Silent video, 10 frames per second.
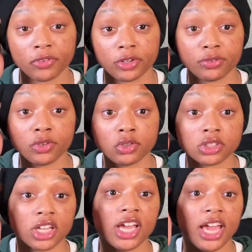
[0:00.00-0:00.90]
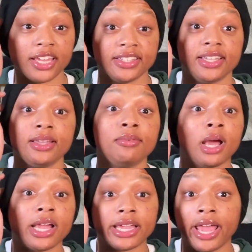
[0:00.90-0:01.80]
for the future. And then
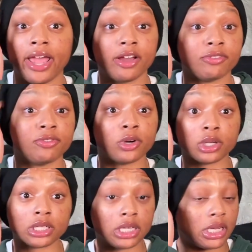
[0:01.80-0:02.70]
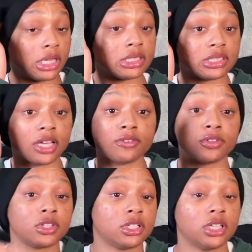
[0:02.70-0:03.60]
I can have $400 saved
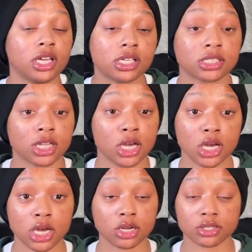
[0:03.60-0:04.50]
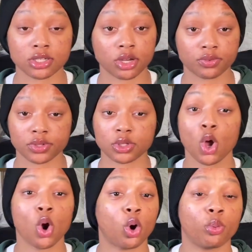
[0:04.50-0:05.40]
for the next service
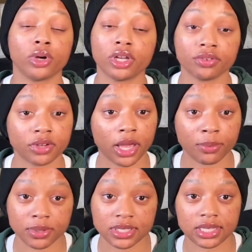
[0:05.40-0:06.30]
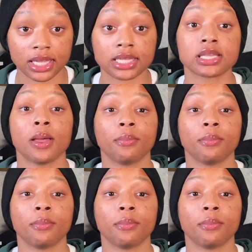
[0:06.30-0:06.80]
or whatever happens next.